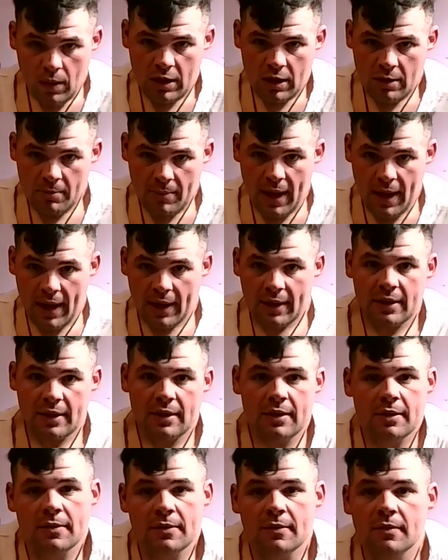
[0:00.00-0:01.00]
Welcome
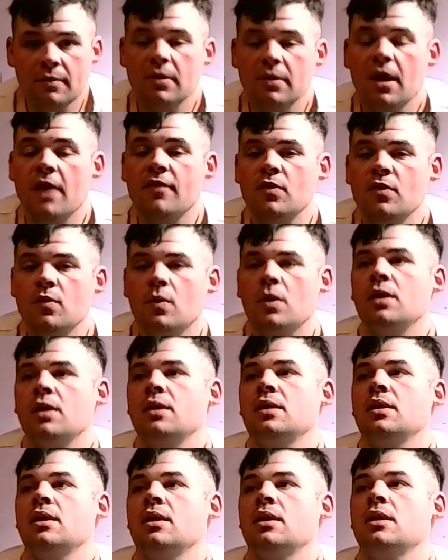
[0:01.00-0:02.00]
back,
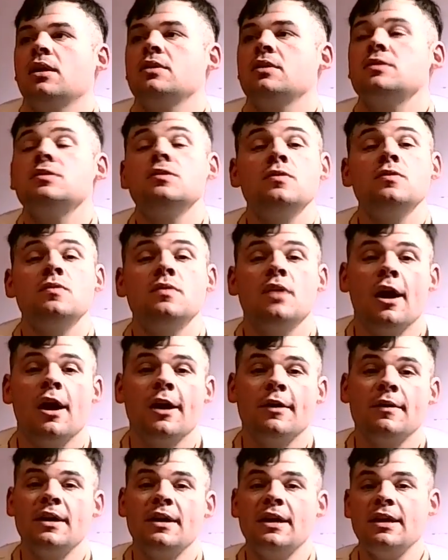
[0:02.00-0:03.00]
everyone, to
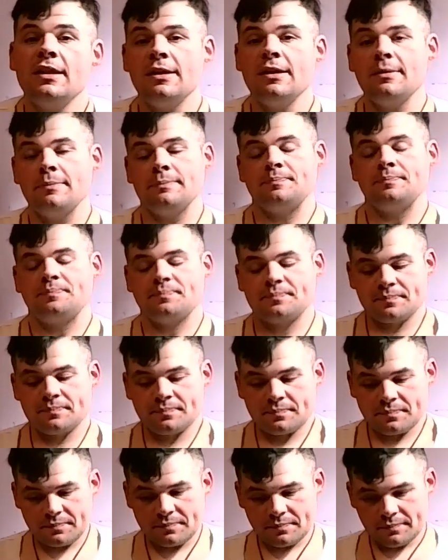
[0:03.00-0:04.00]
The Hungry Heathen.
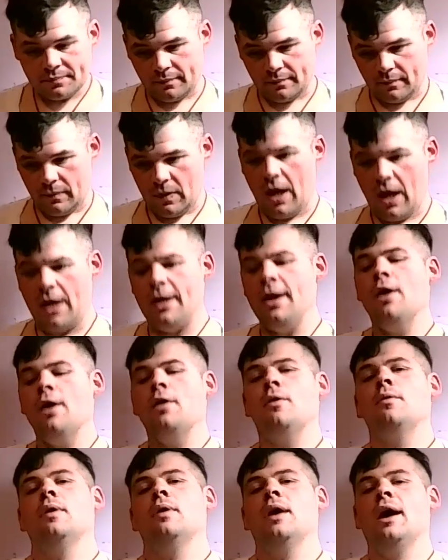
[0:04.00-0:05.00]
I
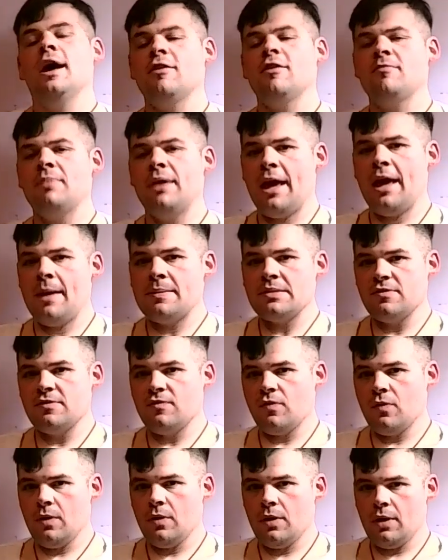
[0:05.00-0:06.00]
know I've been
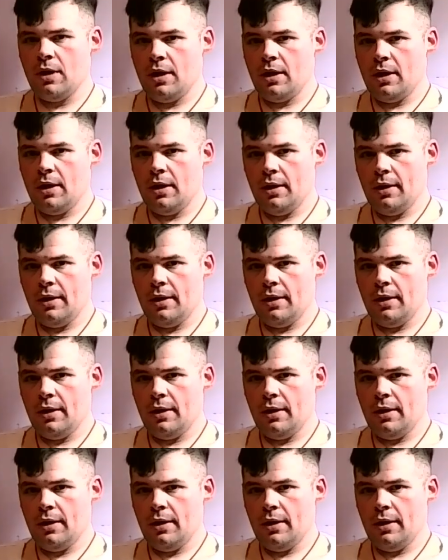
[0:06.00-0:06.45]
absent for